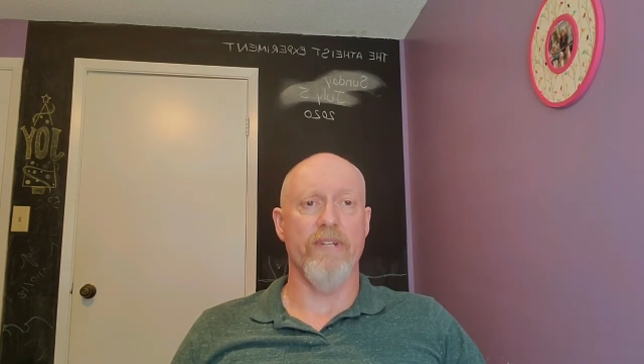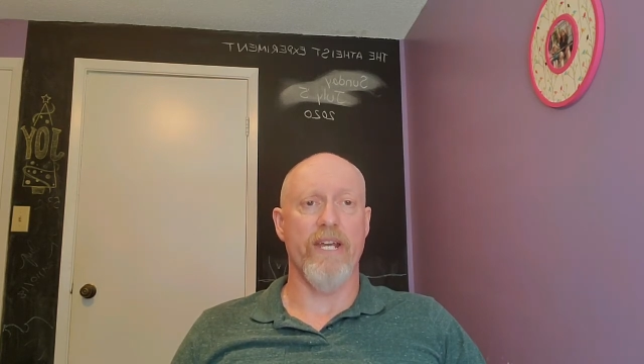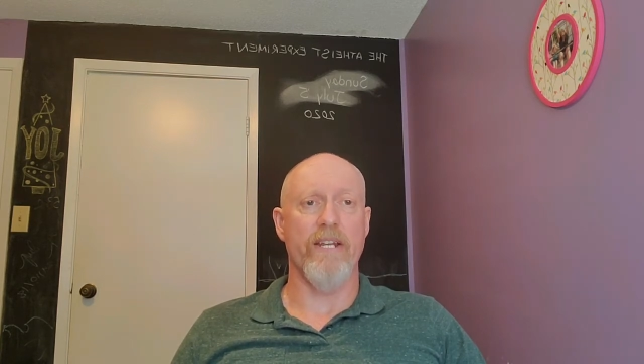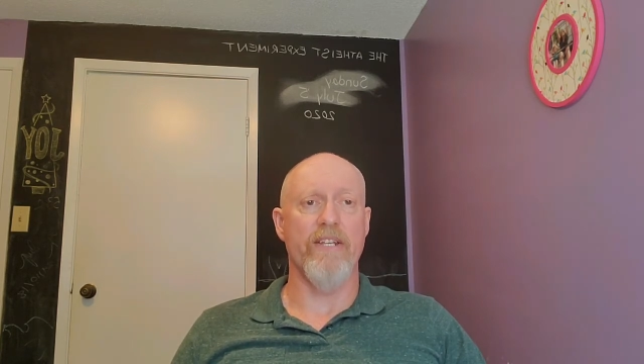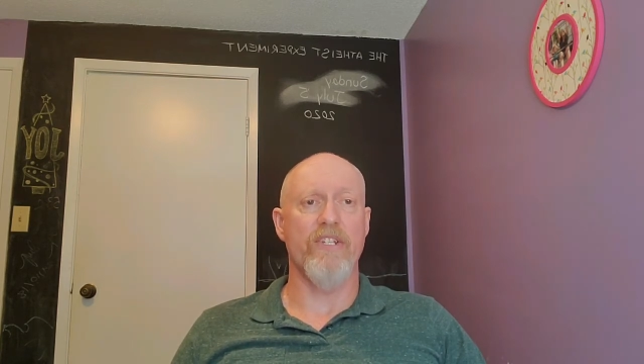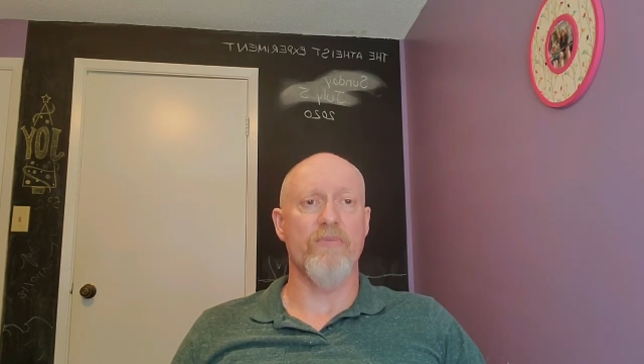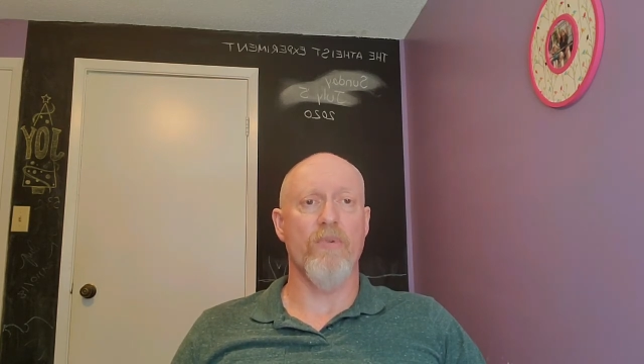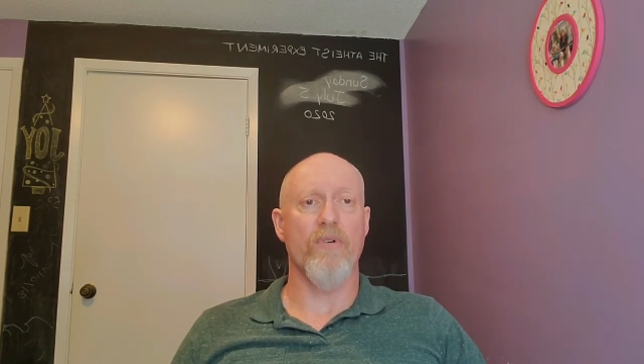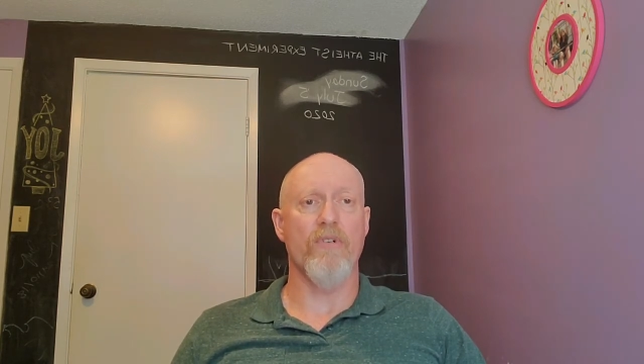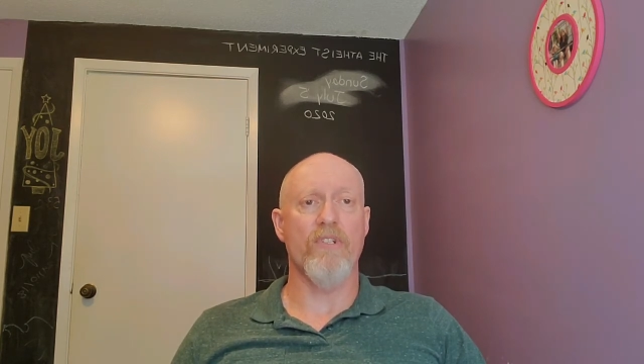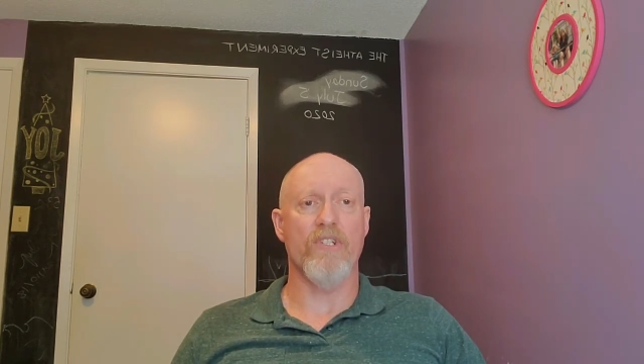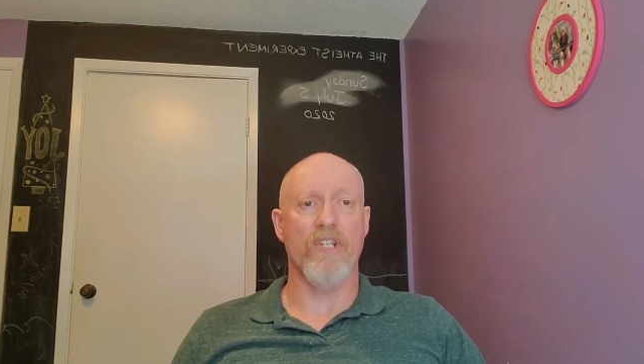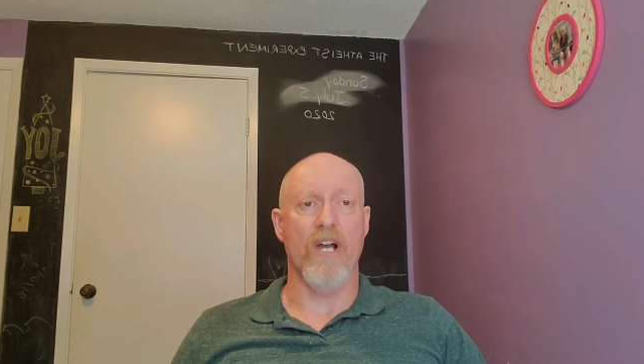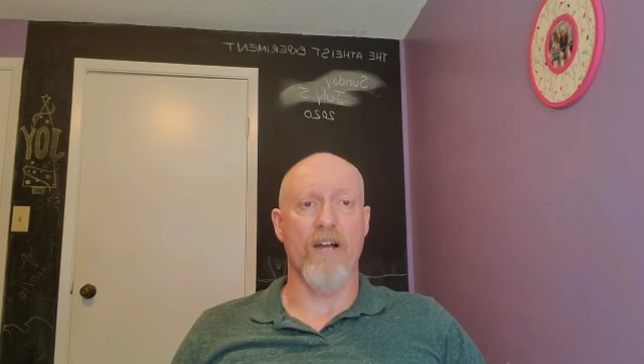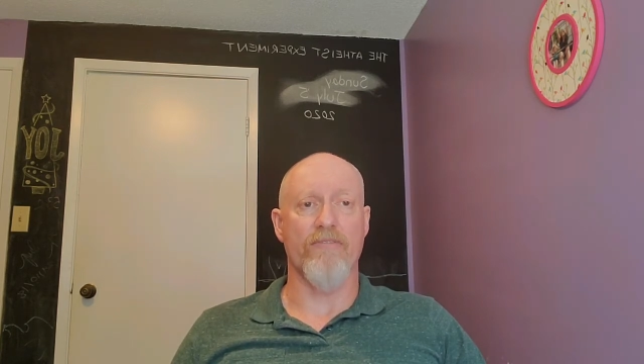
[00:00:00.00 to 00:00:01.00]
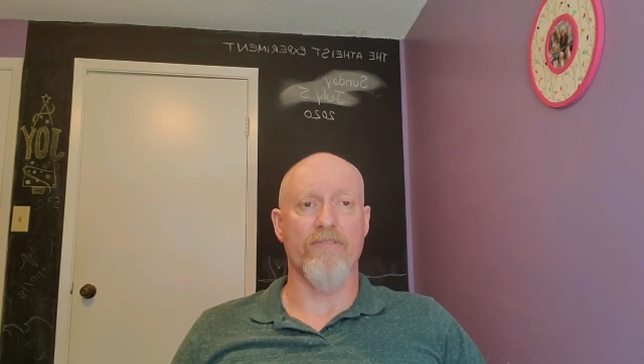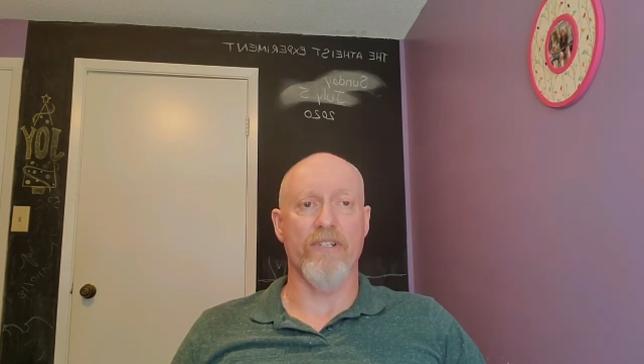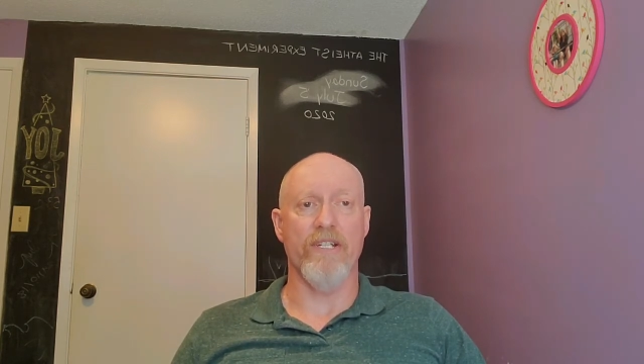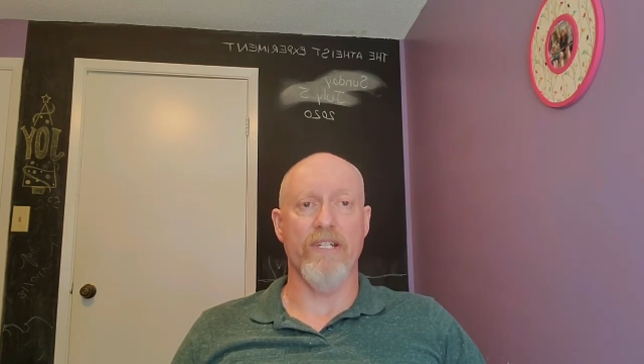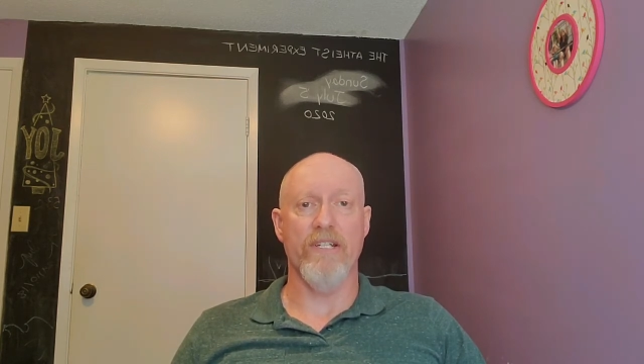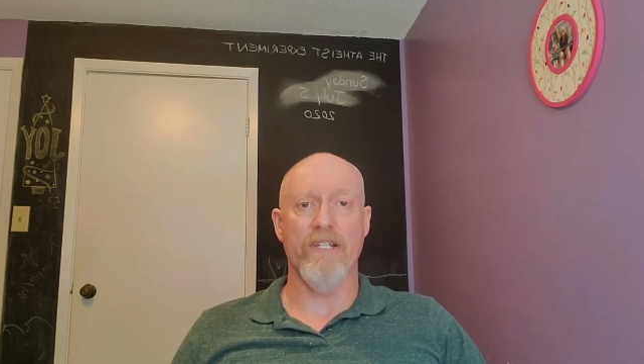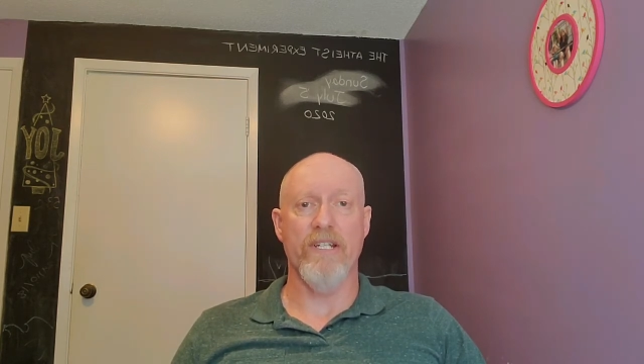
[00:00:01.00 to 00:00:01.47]
and he spoke
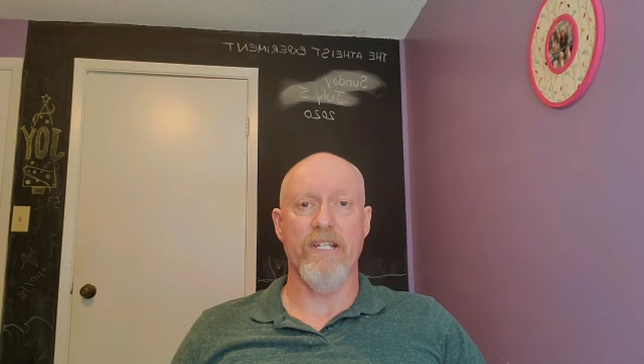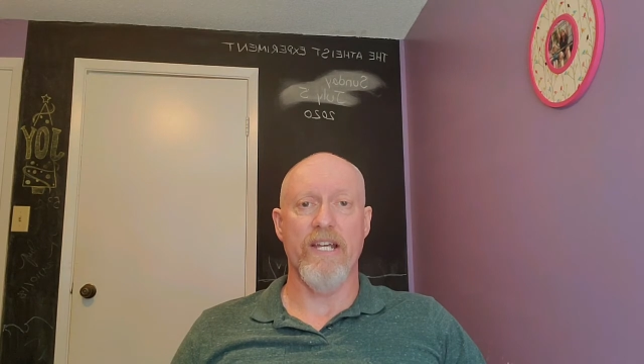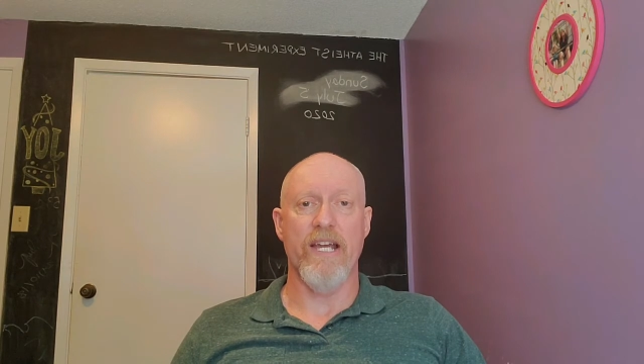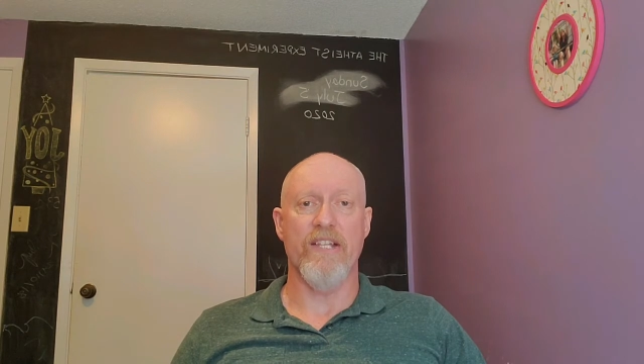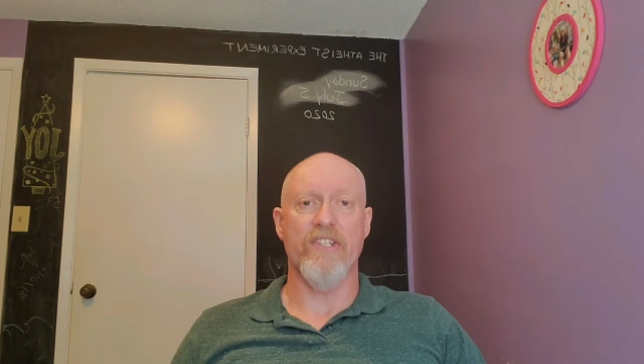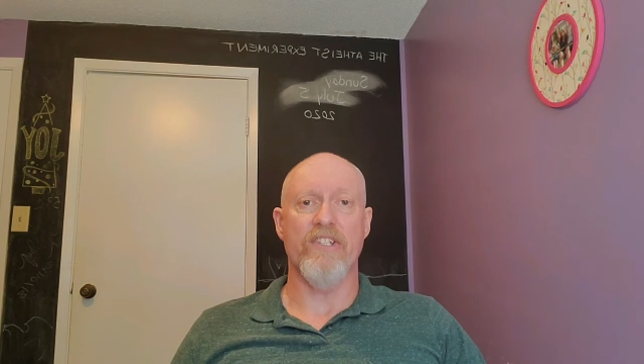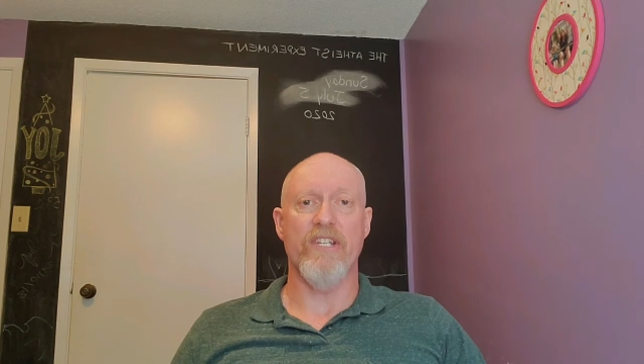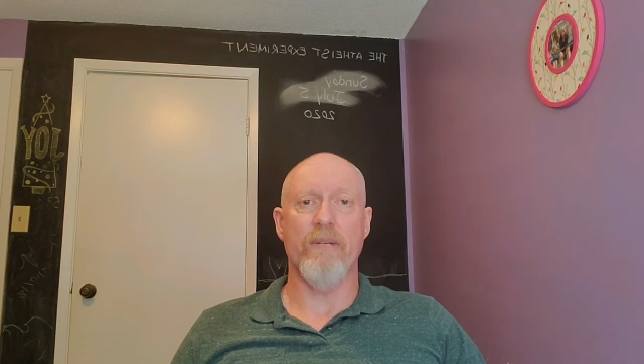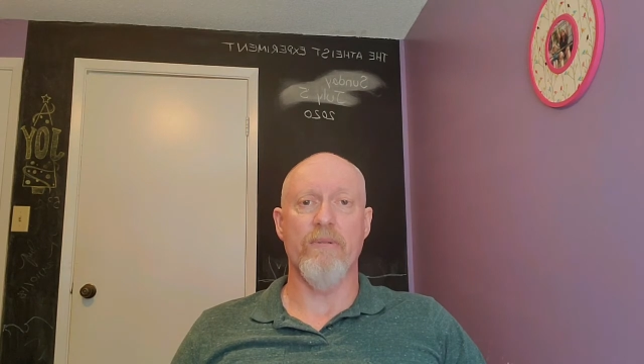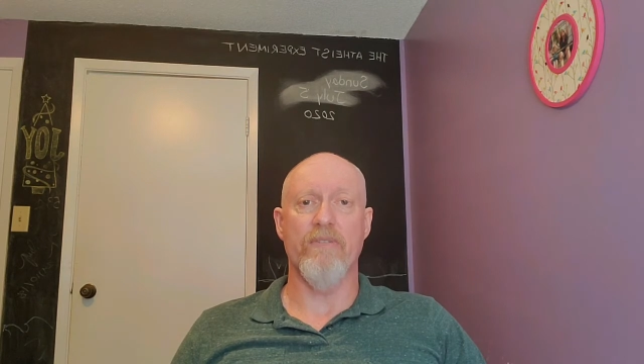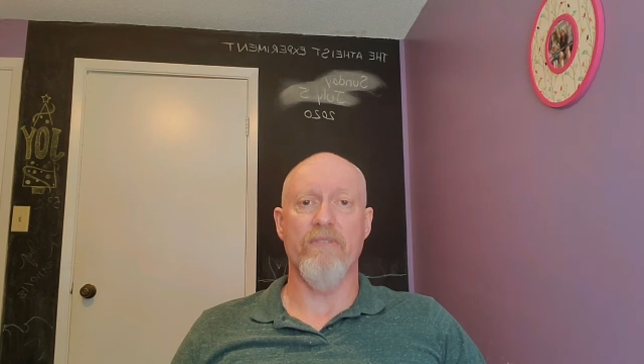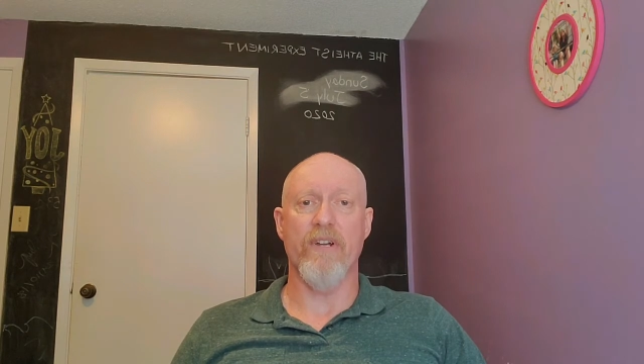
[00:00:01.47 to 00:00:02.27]
softly and seemed